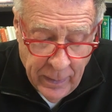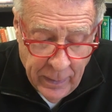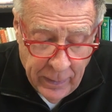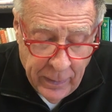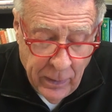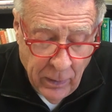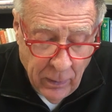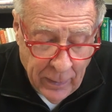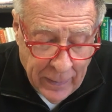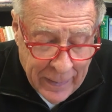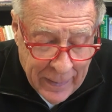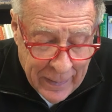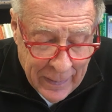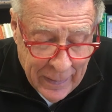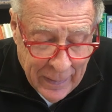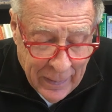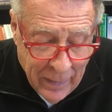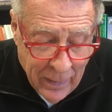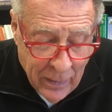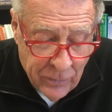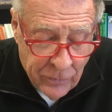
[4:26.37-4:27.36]
until
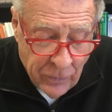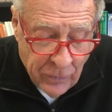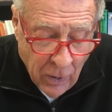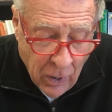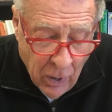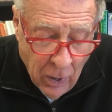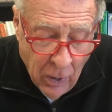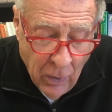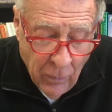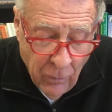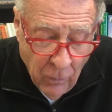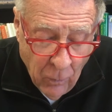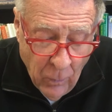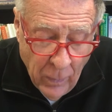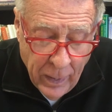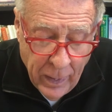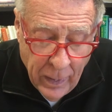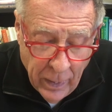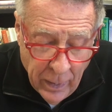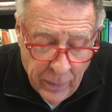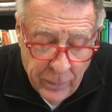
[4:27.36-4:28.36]
he is all the
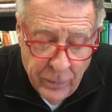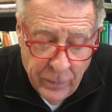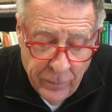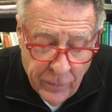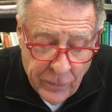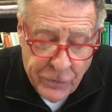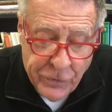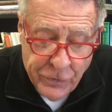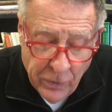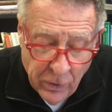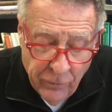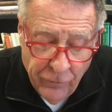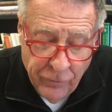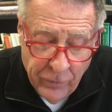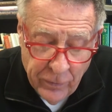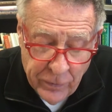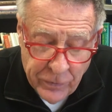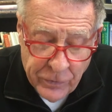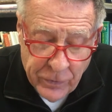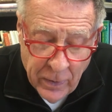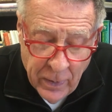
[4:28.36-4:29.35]
way under the
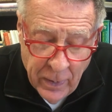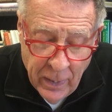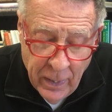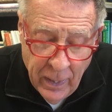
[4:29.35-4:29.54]
surface